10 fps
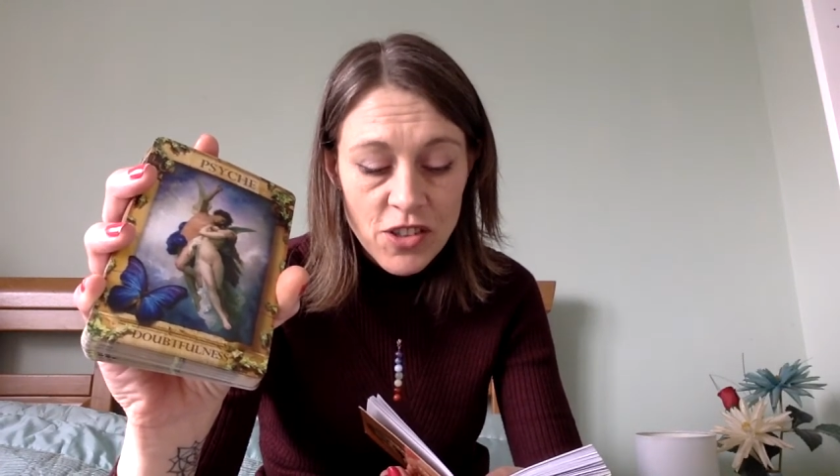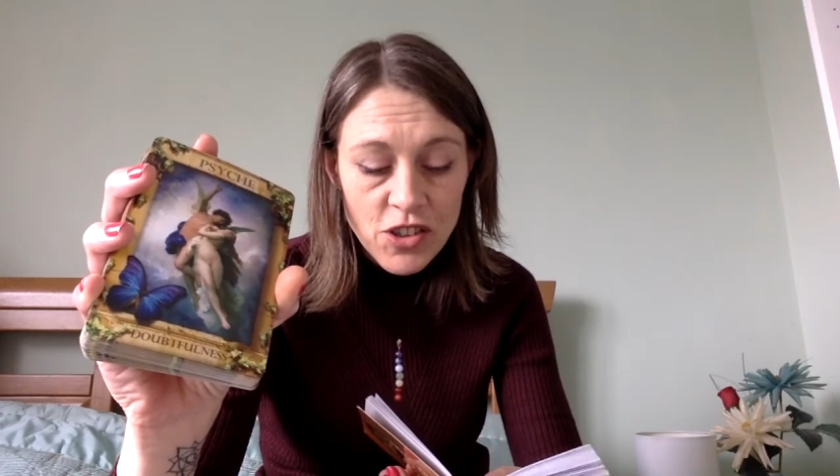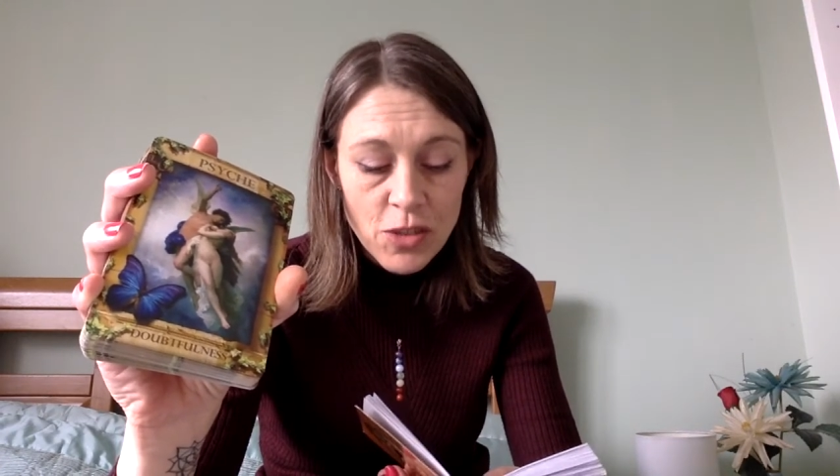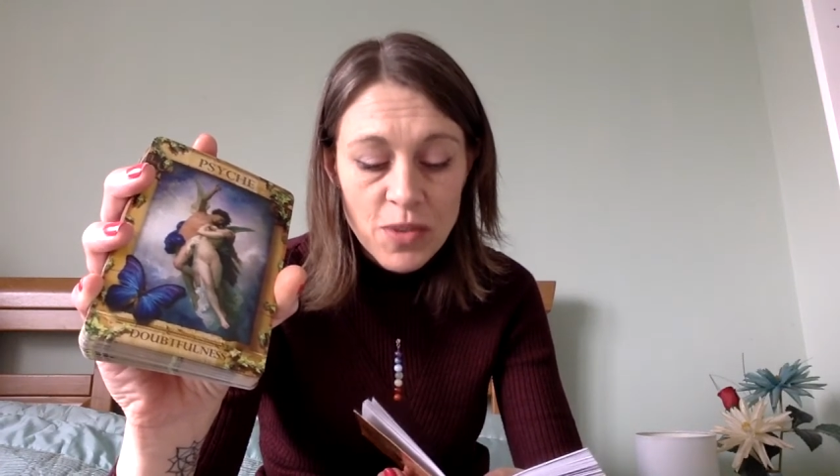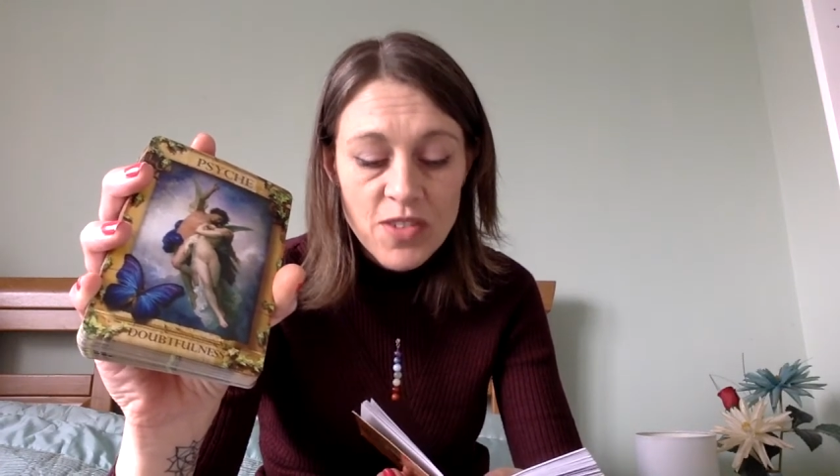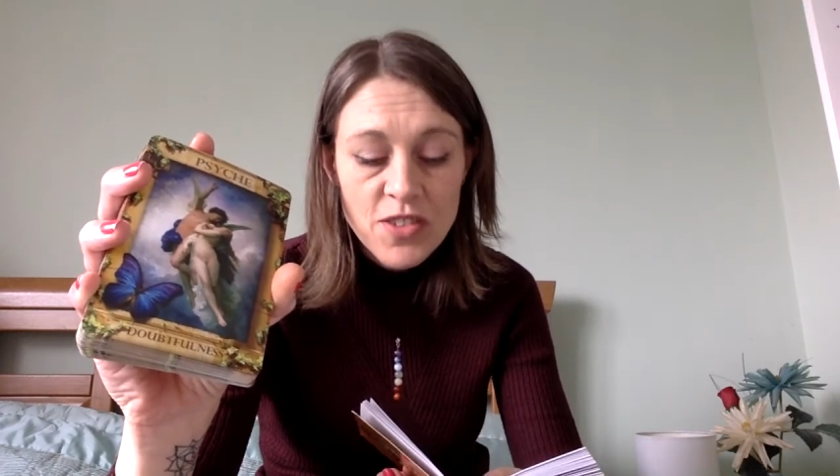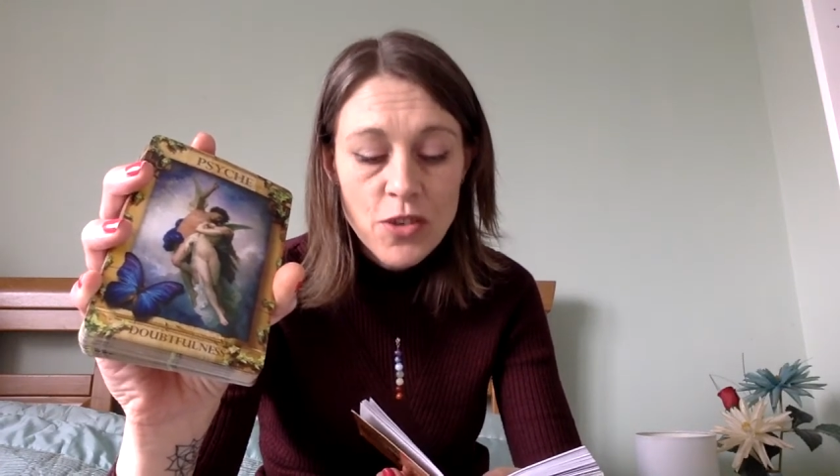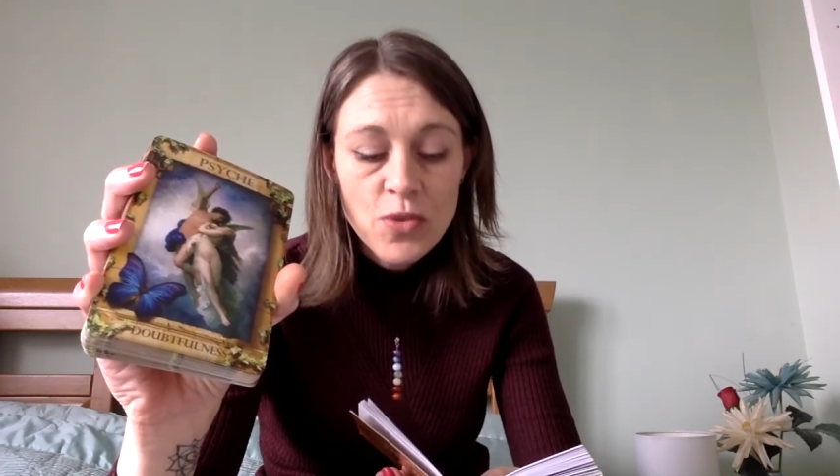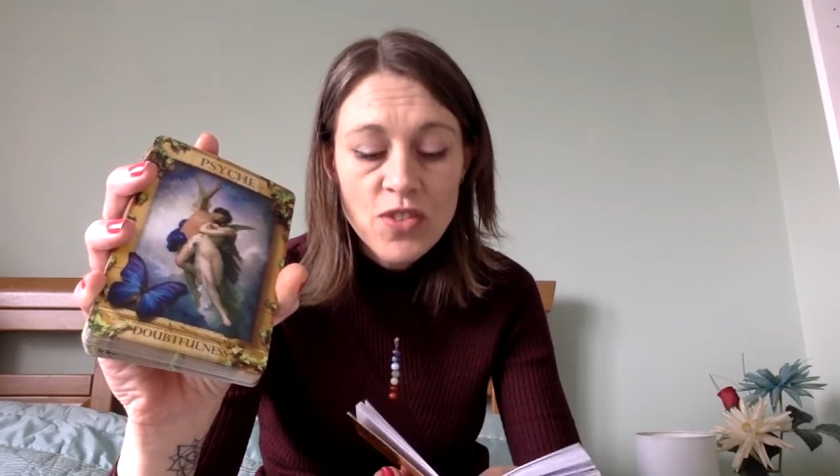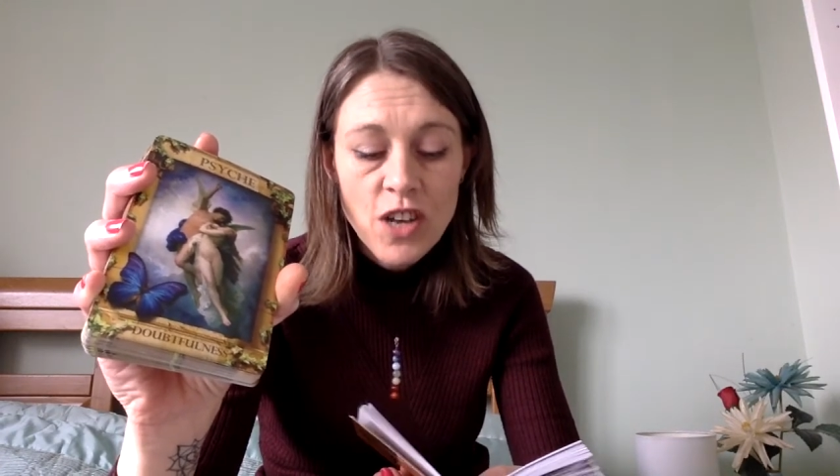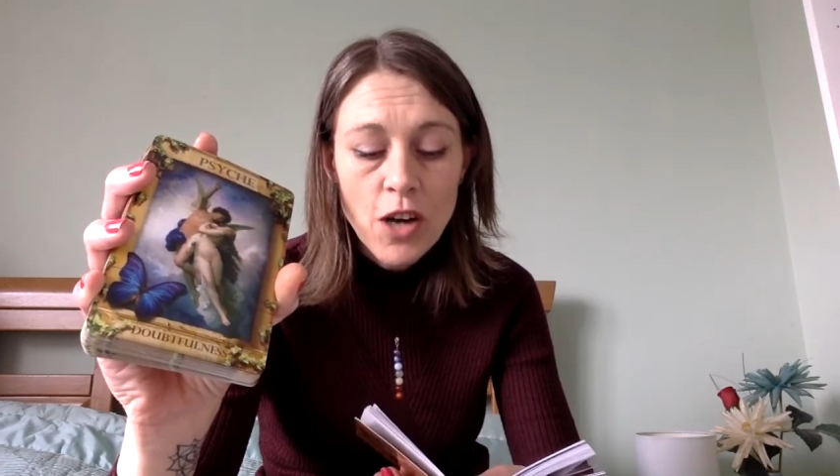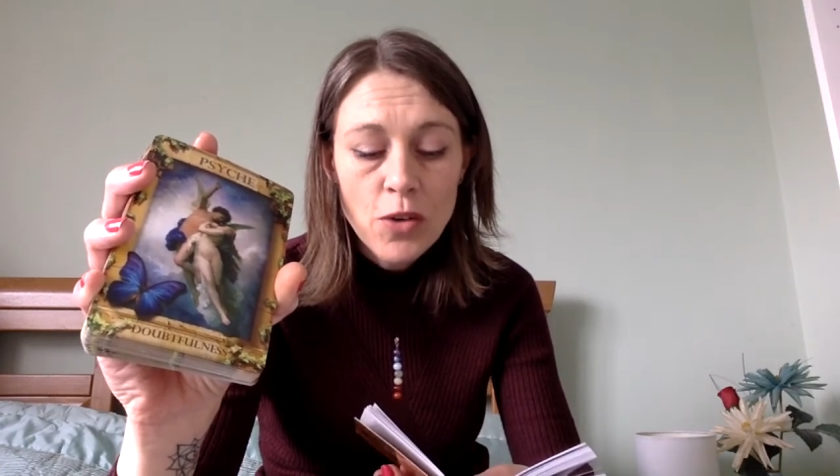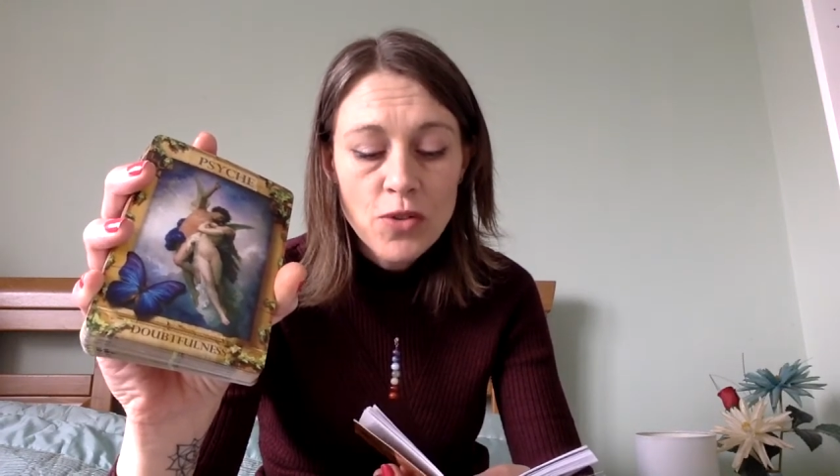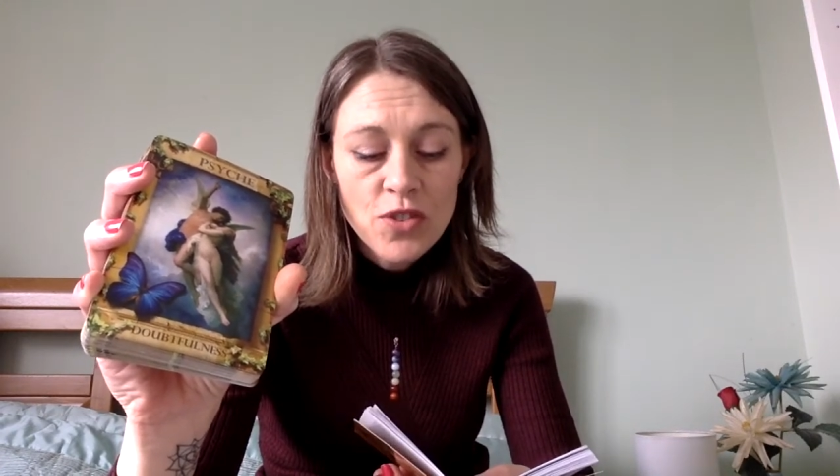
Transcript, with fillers: she was still slow